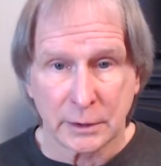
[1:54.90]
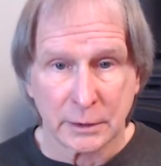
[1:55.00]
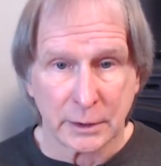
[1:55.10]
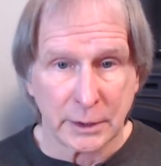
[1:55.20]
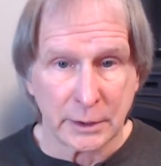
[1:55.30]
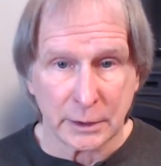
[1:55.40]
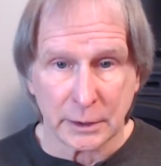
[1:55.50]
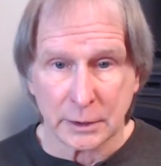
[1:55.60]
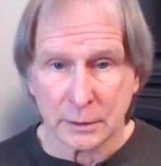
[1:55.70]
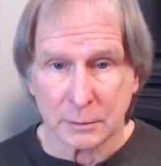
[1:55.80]

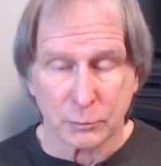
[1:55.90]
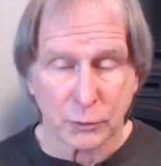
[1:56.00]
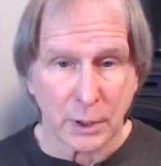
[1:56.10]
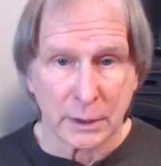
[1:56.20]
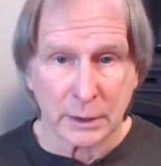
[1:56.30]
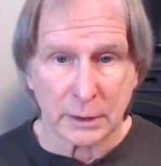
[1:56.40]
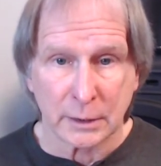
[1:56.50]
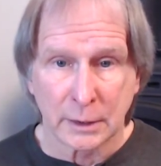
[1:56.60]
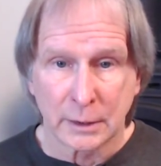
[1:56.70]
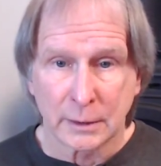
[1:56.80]
ki, prana,
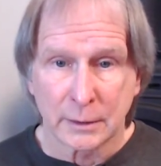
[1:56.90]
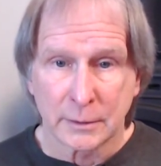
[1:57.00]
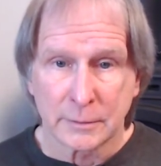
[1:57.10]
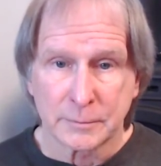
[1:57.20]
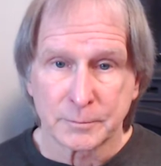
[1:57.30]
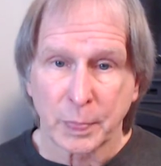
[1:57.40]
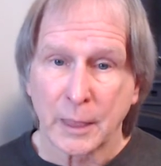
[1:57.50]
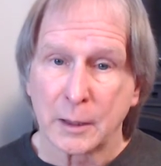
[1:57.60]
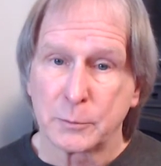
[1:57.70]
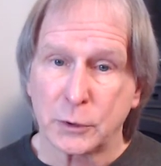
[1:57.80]

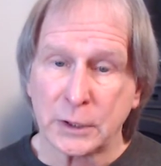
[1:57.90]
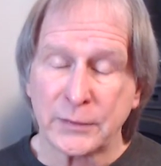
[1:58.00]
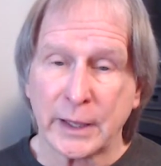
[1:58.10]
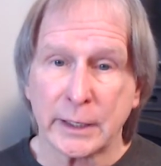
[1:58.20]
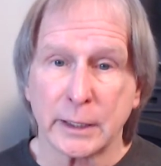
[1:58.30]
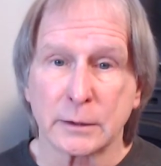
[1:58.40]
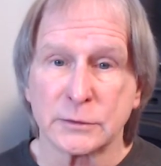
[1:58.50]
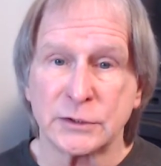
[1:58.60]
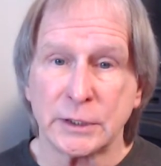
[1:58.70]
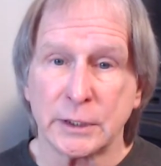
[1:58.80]
pulling that
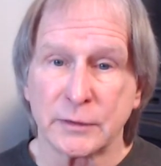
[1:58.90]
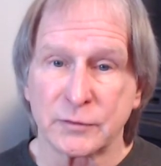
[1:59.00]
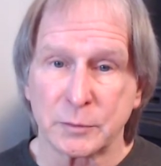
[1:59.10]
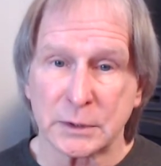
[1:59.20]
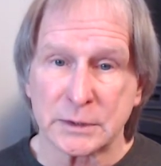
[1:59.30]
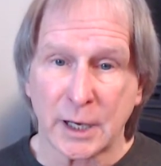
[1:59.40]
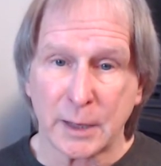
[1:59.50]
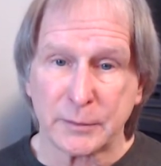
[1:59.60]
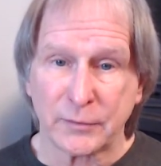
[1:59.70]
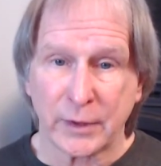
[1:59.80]
energy in from the
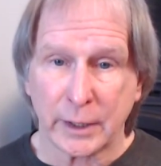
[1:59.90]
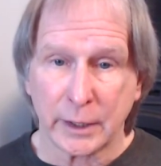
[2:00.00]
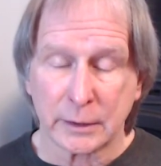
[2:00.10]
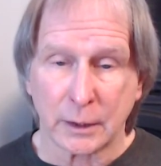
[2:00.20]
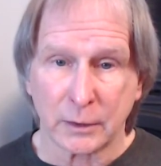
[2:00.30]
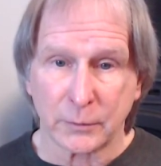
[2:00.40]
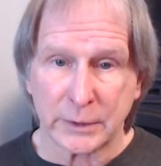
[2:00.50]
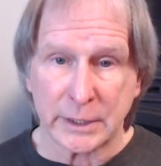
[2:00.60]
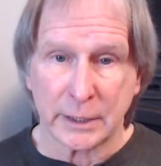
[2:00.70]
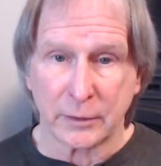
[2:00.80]
top of the head all the way
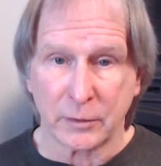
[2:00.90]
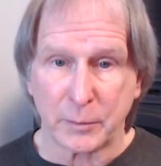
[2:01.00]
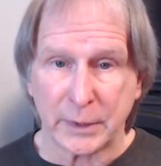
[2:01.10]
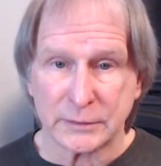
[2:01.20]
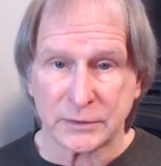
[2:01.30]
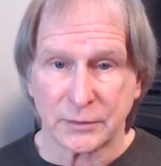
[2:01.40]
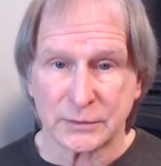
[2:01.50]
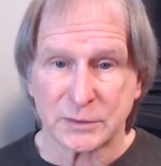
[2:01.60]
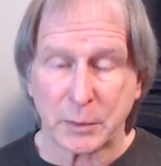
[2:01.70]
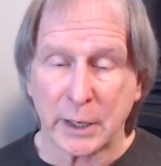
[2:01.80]
down to the base of the
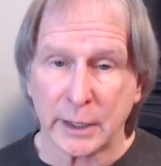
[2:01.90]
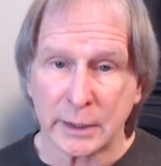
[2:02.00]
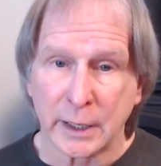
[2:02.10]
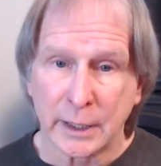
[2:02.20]
spine,